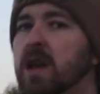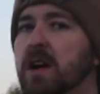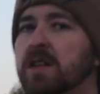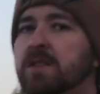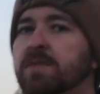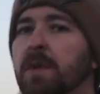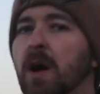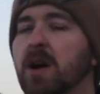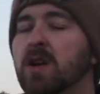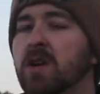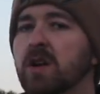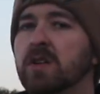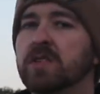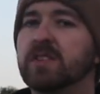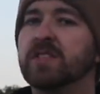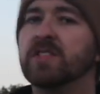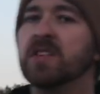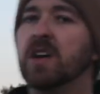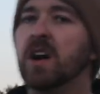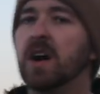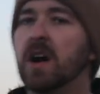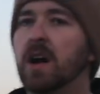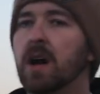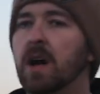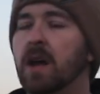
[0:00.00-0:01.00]
I got this
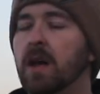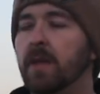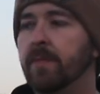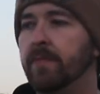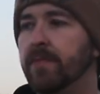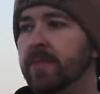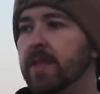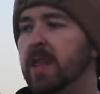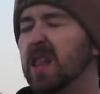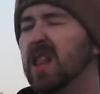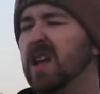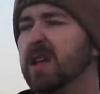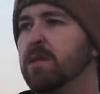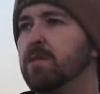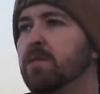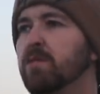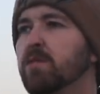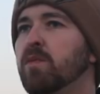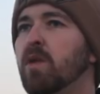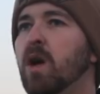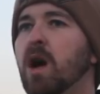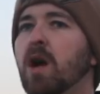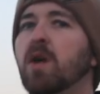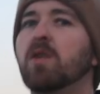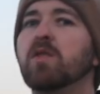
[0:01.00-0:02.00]
car like
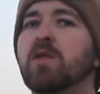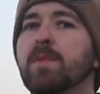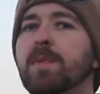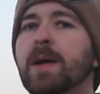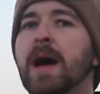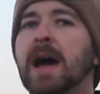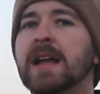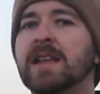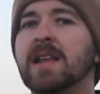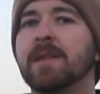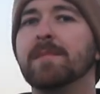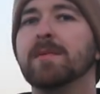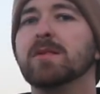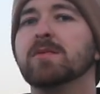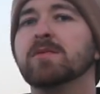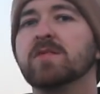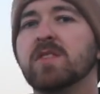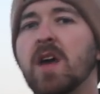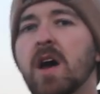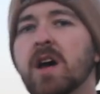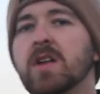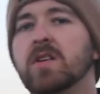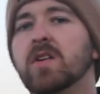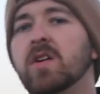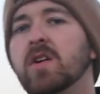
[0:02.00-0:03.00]
while the pandemic was
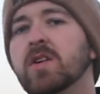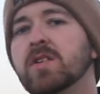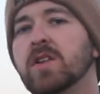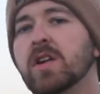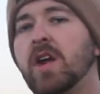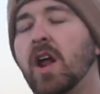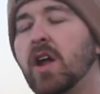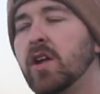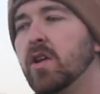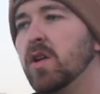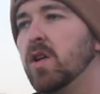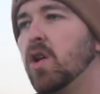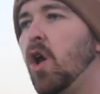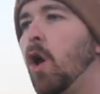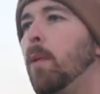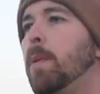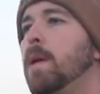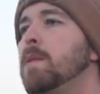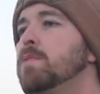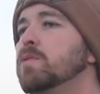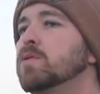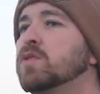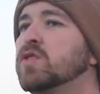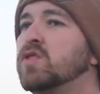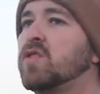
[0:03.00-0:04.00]
going on, and I knew a lot of
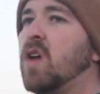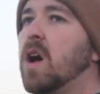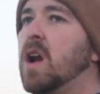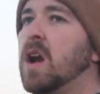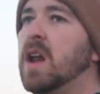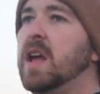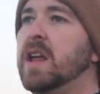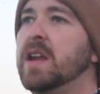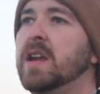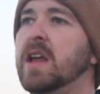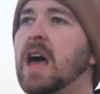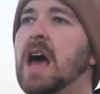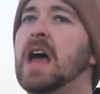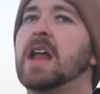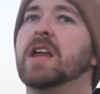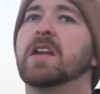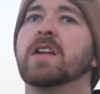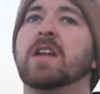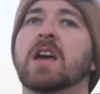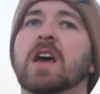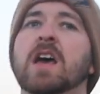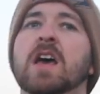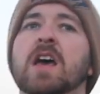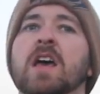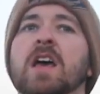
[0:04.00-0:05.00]
people were struggling,
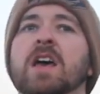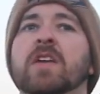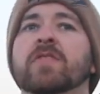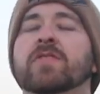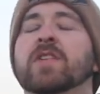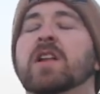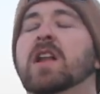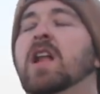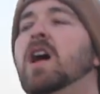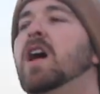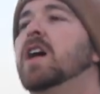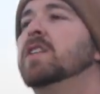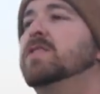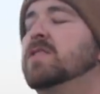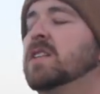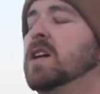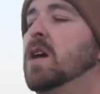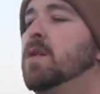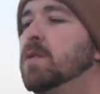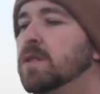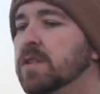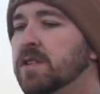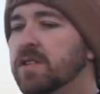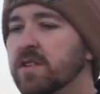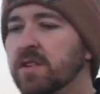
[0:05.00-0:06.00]
and the last thing I
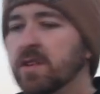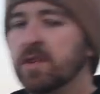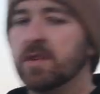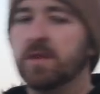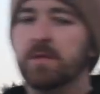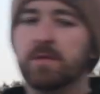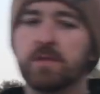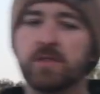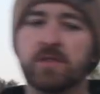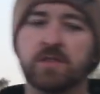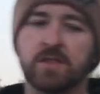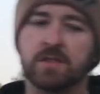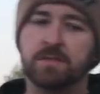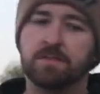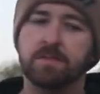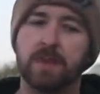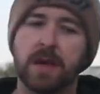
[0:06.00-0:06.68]
wanted to do was just